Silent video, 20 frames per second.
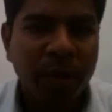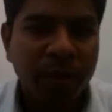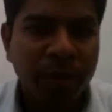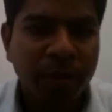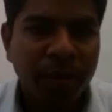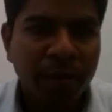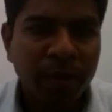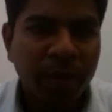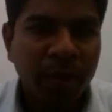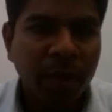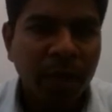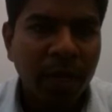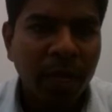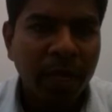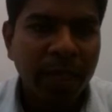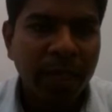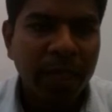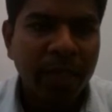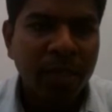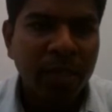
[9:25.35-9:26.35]
and it
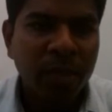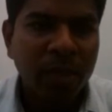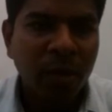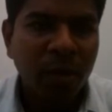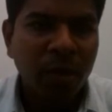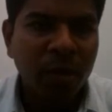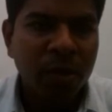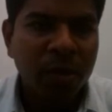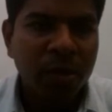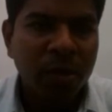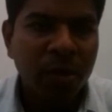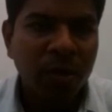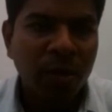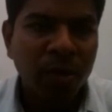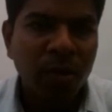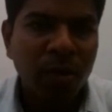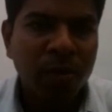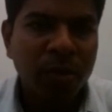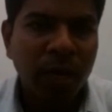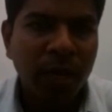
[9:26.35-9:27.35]
is from
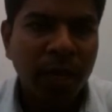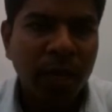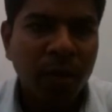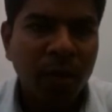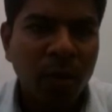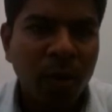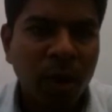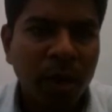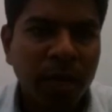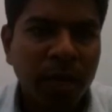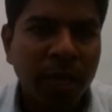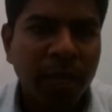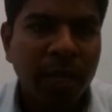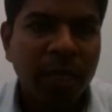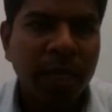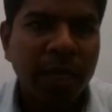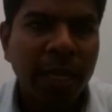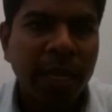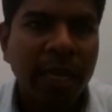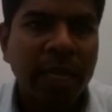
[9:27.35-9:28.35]
Xerox company, I believe,
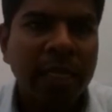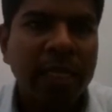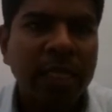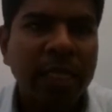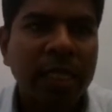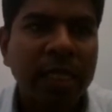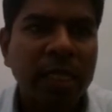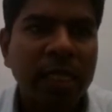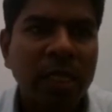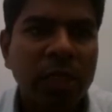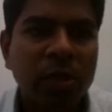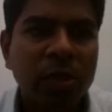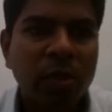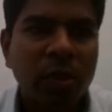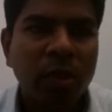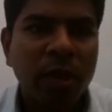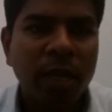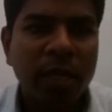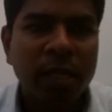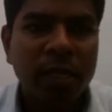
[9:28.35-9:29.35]
and this is
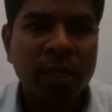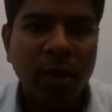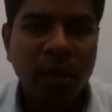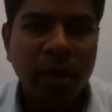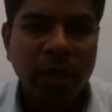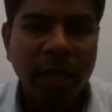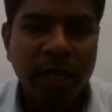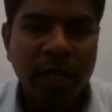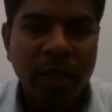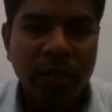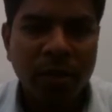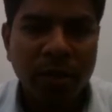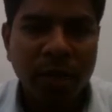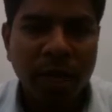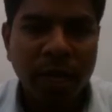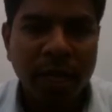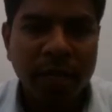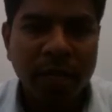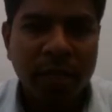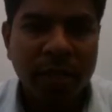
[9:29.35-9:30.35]
also looks like
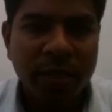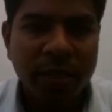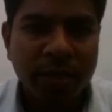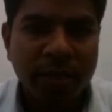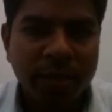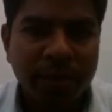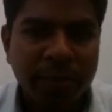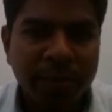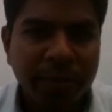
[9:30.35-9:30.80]
a walk-in.